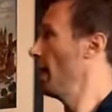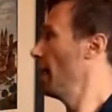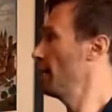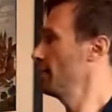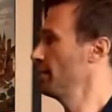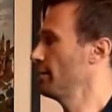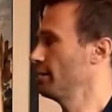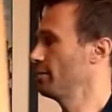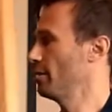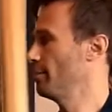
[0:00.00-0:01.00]
and here at
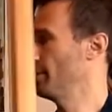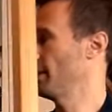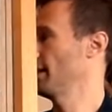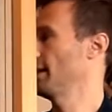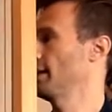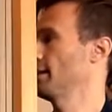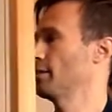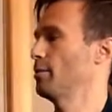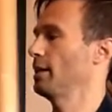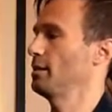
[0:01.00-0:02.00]
the top it's
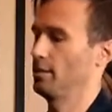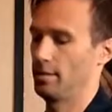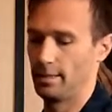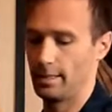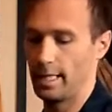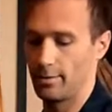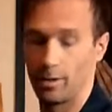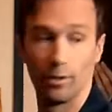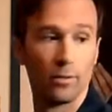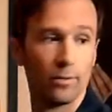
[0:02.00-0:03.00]
quite narrow.